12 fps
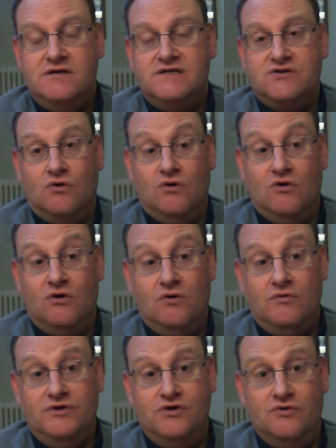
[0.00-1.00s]

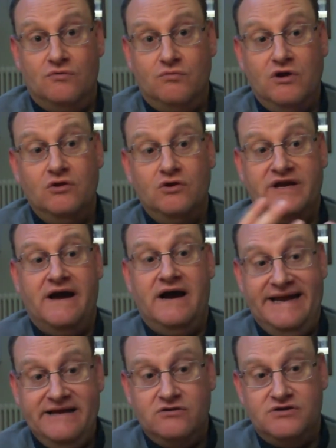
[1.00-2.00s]
So, we'll look at
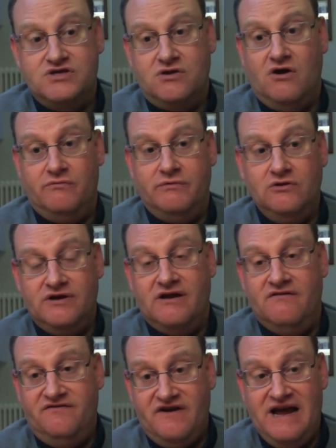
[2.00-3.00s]
English law, we look
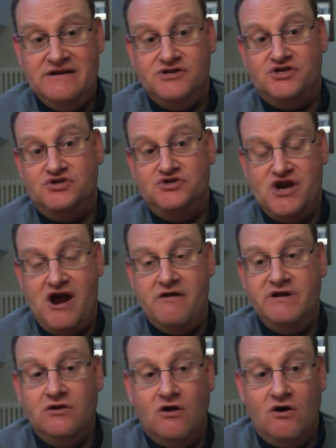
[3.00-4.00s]
at French,
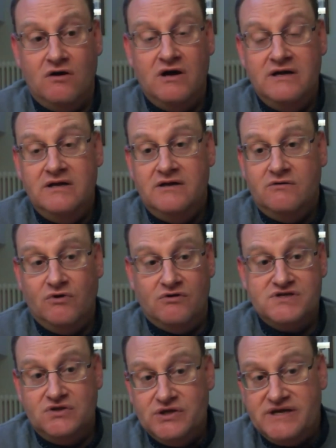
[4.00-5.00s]
German law, we'll
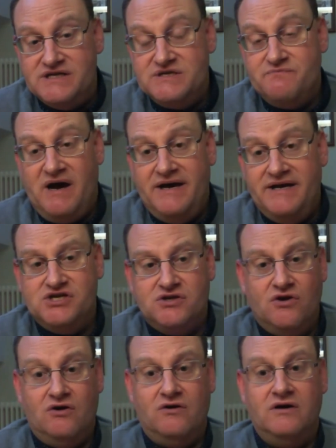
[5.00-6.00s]
also look at Spanish
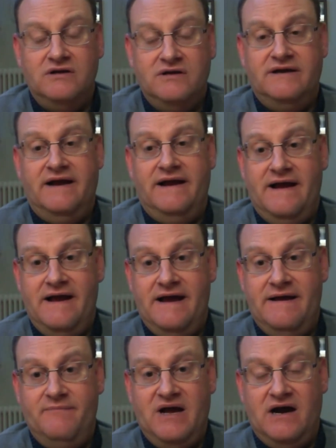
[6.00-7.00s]
law.
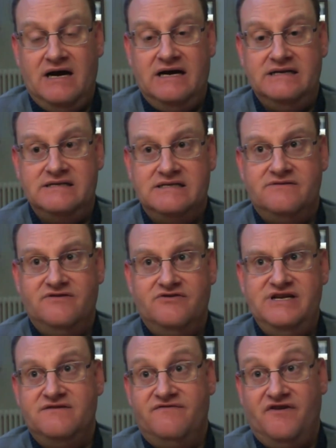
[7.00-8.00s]
And the
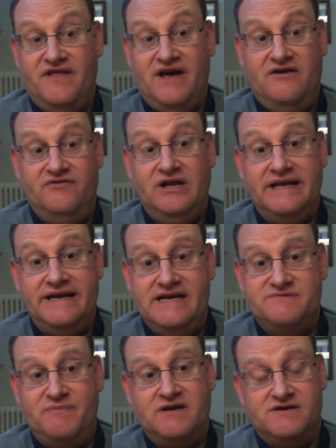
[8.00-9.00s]
reason for that really
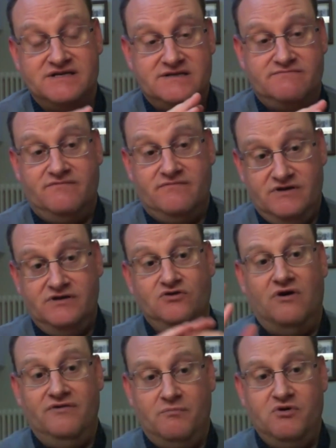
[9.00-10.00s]
is because,
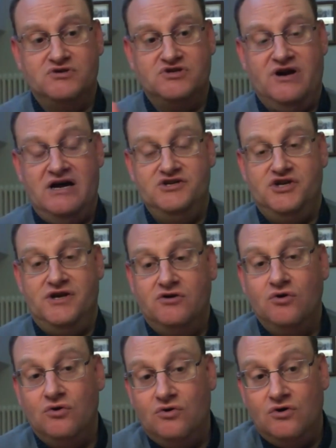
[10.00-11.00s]
the postgraduate
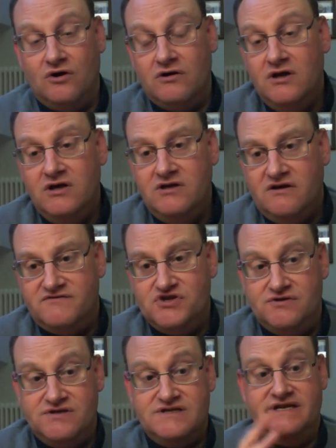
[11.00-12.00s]
cohort of
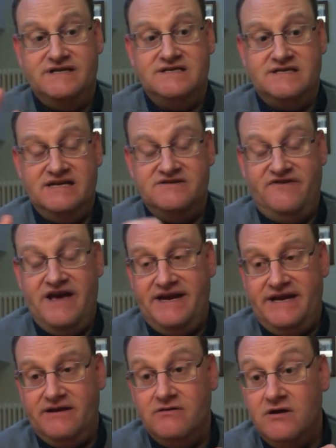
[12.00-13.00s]
students is
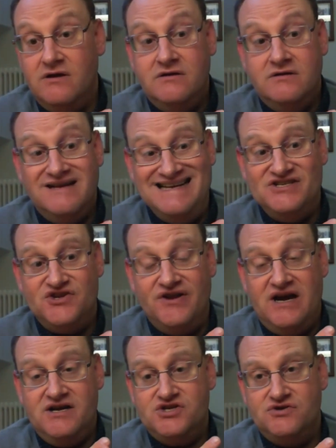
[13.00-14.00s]
very
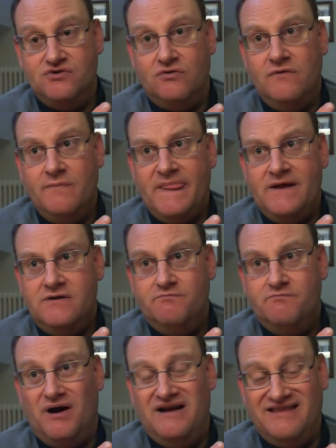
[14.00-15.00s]
international.
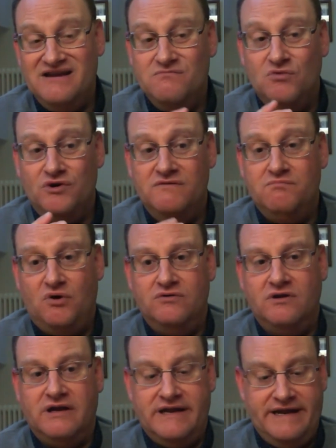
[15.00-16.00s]
But I think more
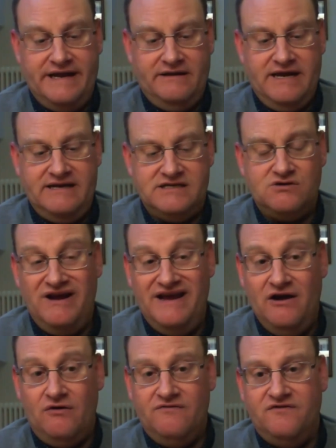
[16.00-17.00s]
importantly, it's quite
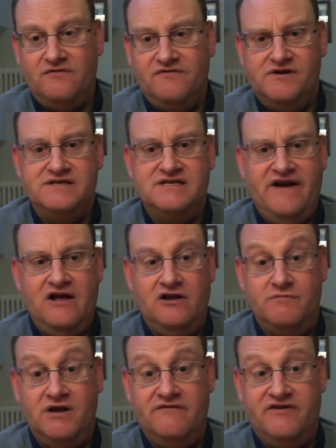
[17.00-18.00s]
helpful for the
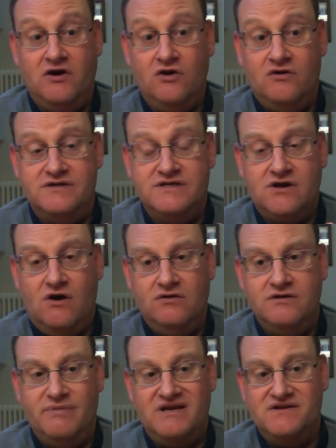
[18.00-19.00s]
development of our law in
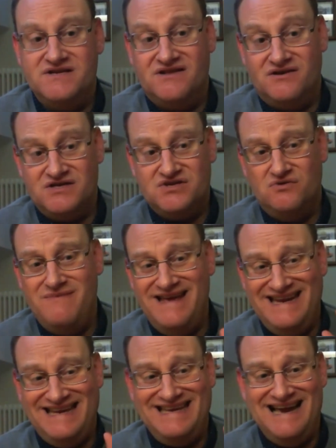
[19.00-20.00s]
Scotland, because there are so
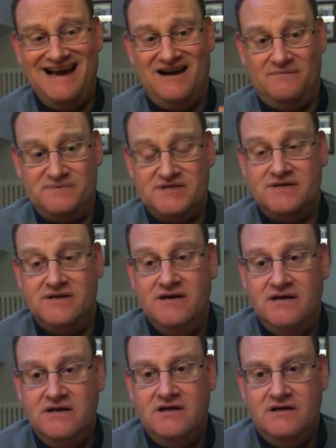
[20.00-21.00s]
many gaps
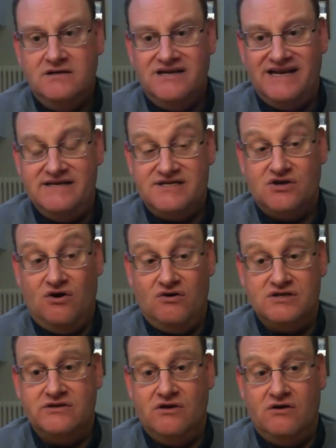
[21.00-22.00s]
in
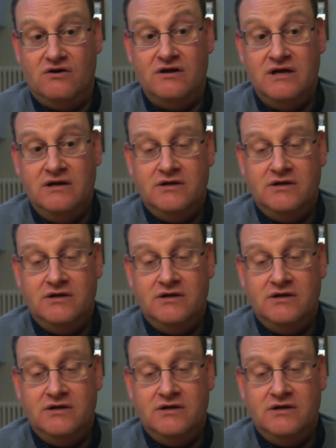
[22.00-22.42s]
Scots law.